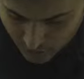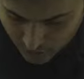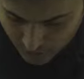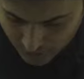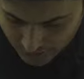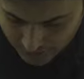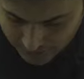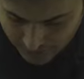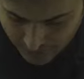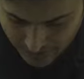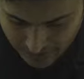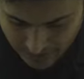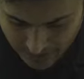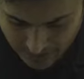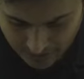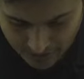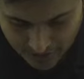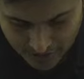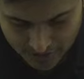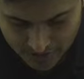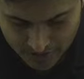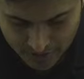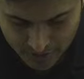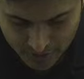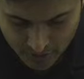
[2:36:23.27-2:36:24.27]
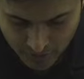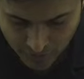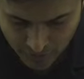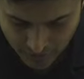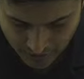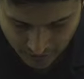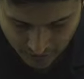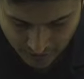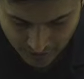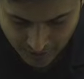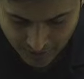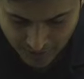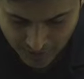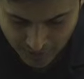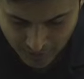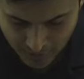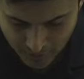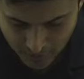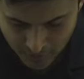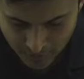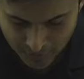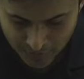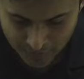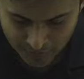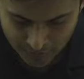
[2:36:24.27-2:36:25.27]
5 lambda 6. Okay, I don't
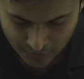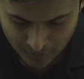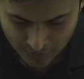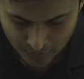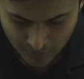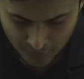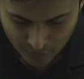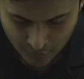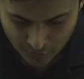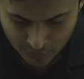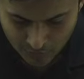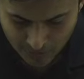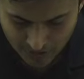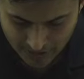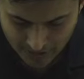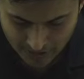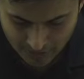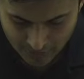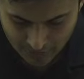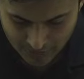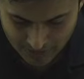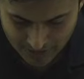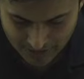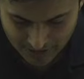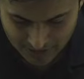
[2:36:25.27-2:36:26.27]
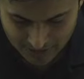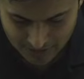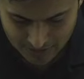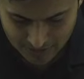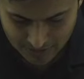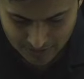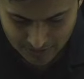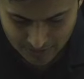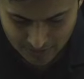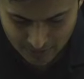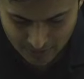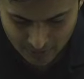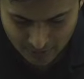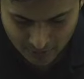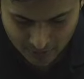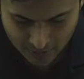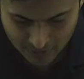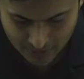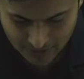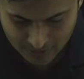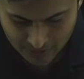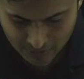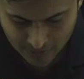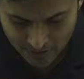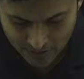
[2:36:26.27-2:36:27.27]
know. You might have got the answer, may not have
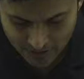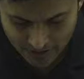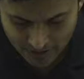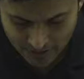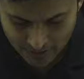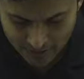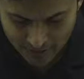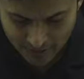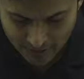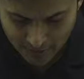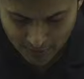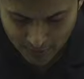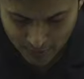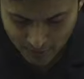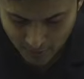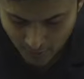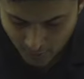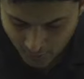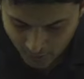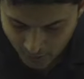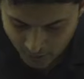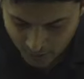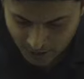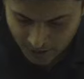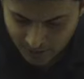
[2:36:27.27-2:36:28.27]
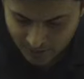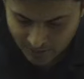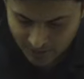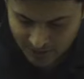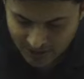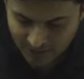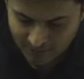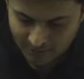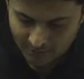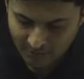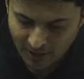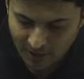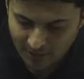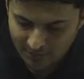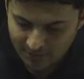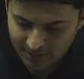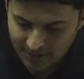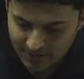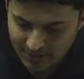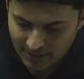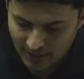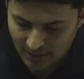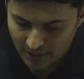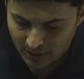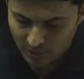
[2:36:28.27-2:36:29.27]
got the answer. I don't know. But yeah, we'll
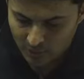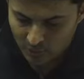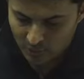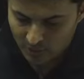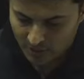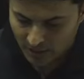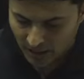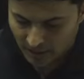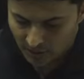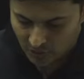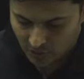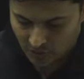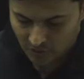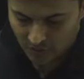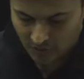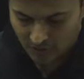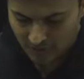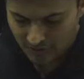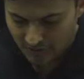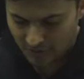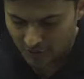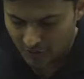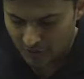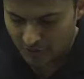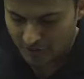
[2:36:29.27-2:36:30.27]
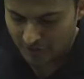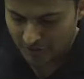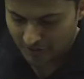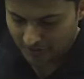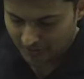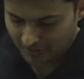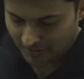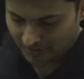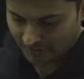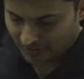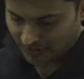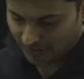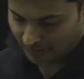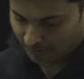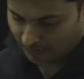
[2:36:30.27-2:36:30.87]
try to solve this question. Yep.